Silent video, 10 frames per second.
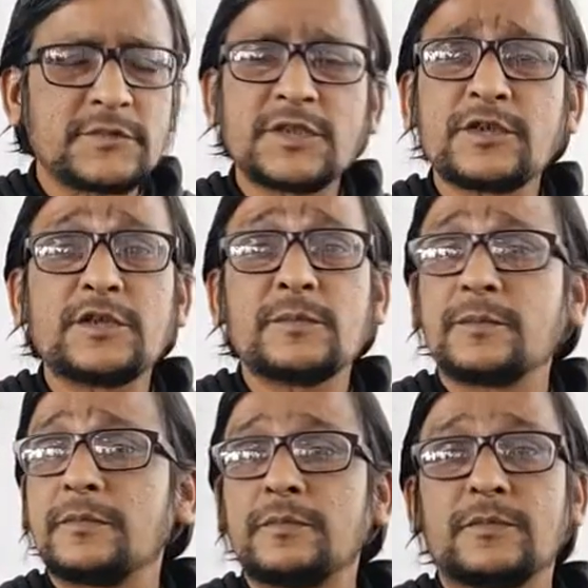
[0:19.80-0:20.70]
Now the
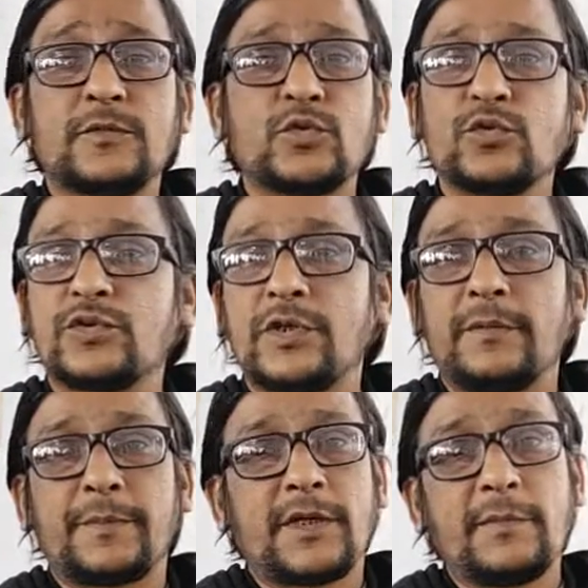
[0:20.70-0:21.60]
two, three
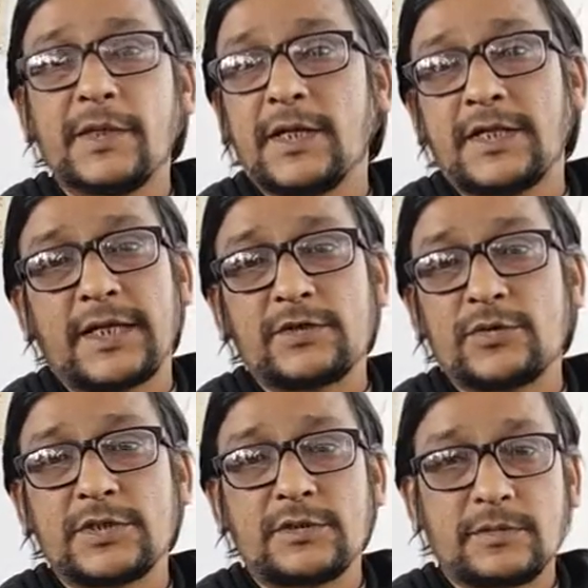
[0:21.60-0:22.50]
preliminary things
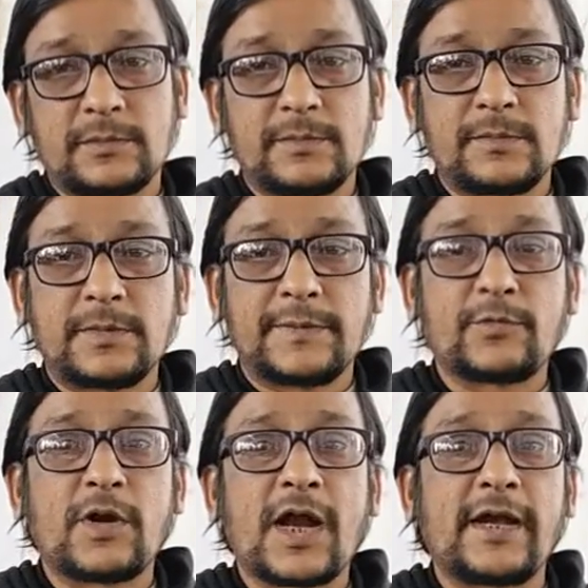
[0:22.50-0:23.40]
which we have to
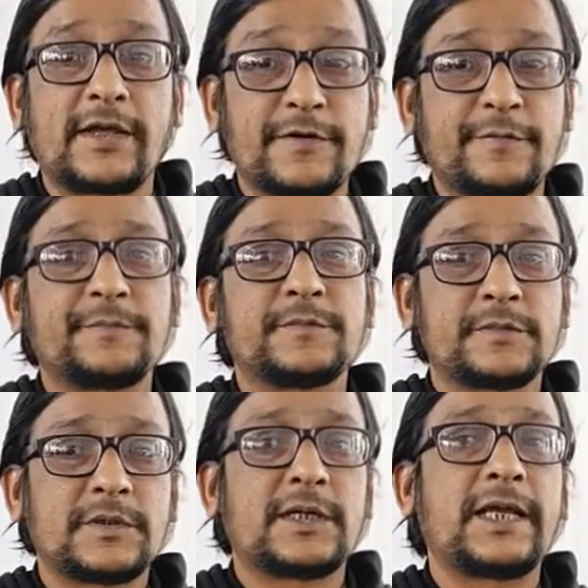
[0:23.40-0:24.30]
learn here
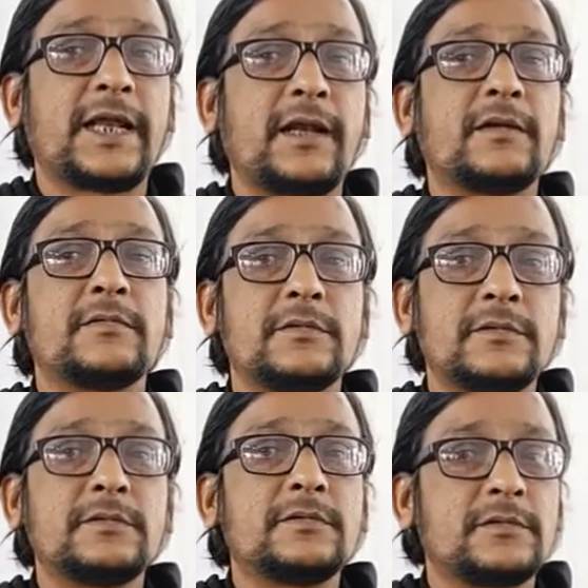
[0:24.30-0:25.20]
in
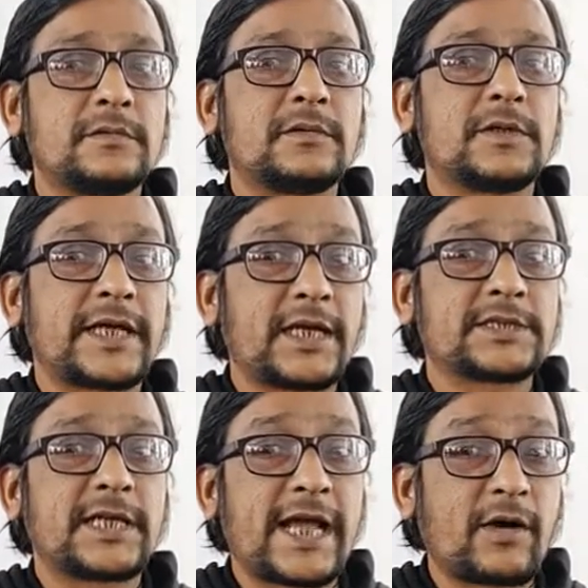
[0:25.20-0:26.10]
English
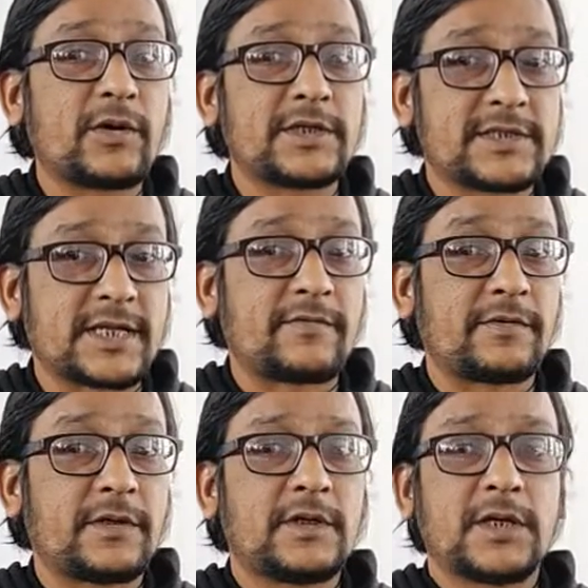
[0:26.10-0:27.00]
language itself.
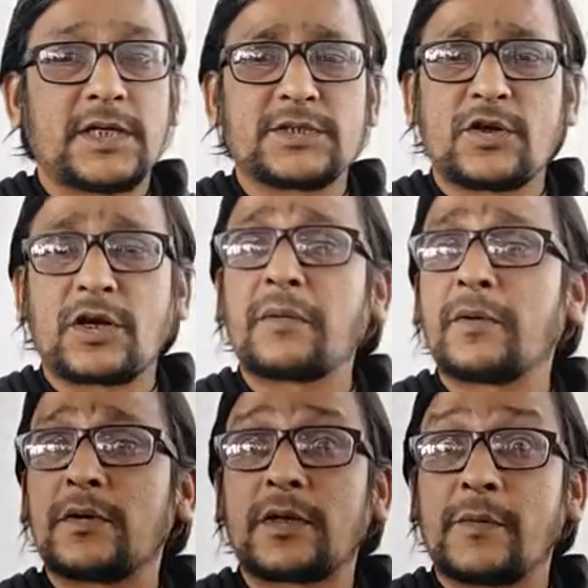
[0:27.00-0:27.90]
It is not
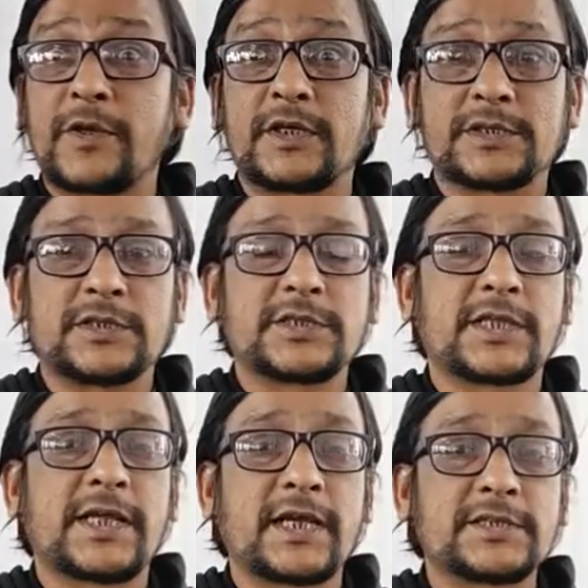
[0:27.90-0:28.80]
about the communication. It is
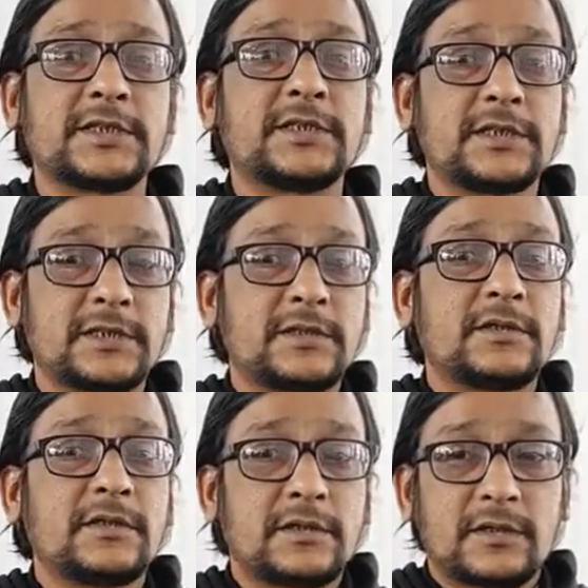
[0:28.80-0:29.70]
the English in
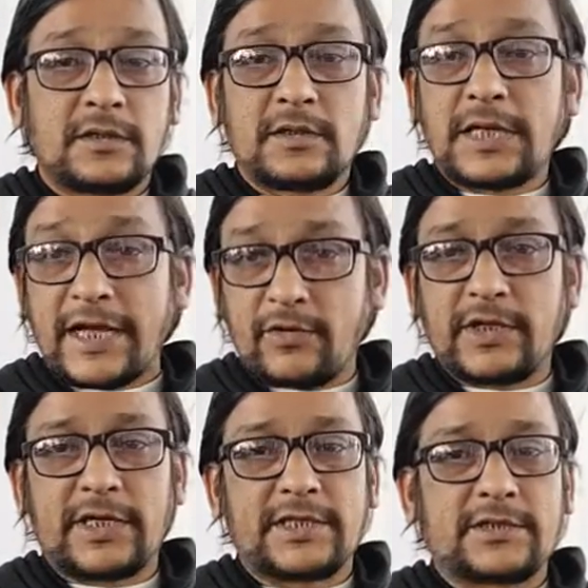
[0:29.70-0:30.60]
language
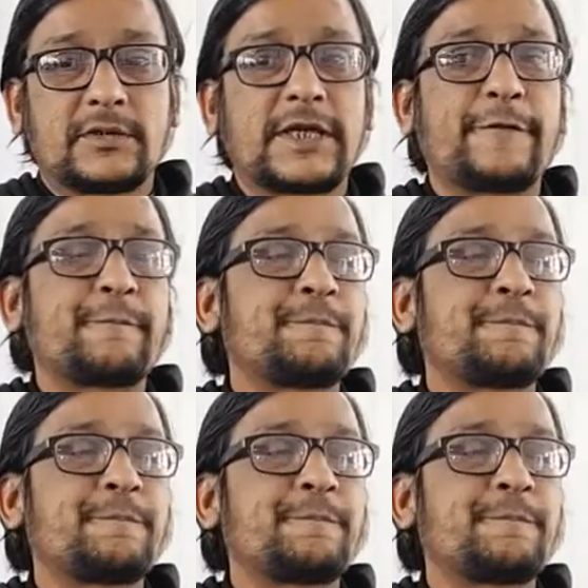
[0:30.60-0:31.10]
English. Okay.